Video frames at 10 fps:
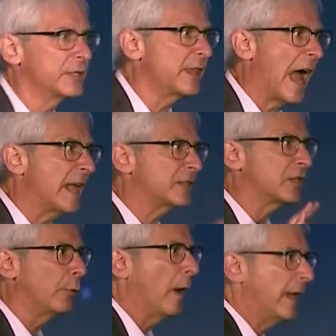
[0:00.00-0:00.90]
That's
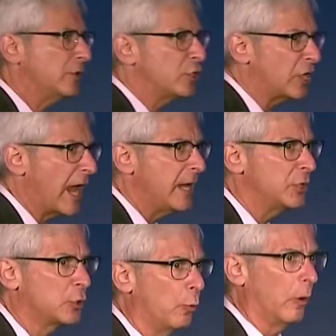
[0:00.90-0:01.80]
the way
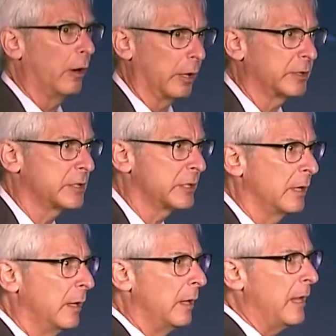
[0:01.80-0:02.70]
change works.
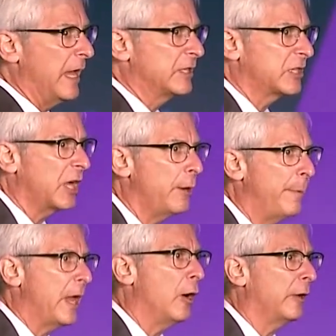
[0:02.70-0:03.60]
It's going to
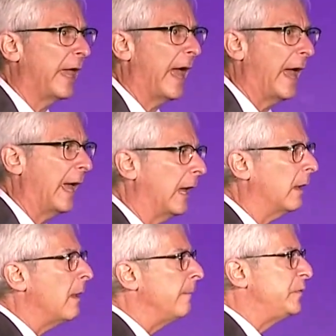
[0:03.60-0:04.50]
be okay.
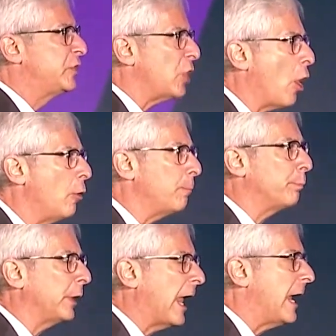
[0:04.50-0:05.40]
Don't
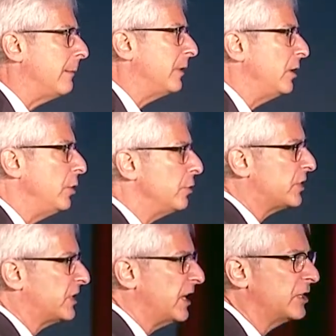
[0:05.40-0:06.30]
blame the new
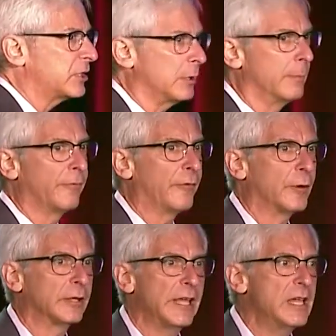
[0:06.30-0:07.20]
system for
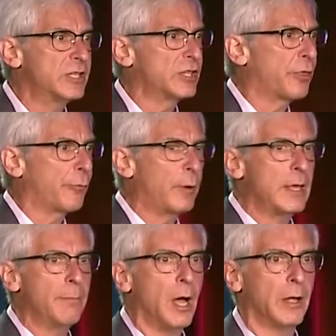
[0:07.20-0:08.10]
at least 3
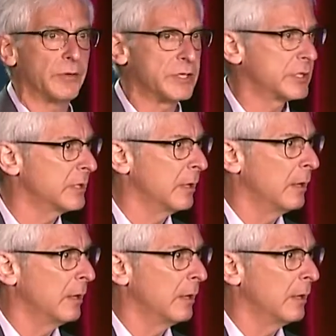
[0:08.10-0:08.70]
months.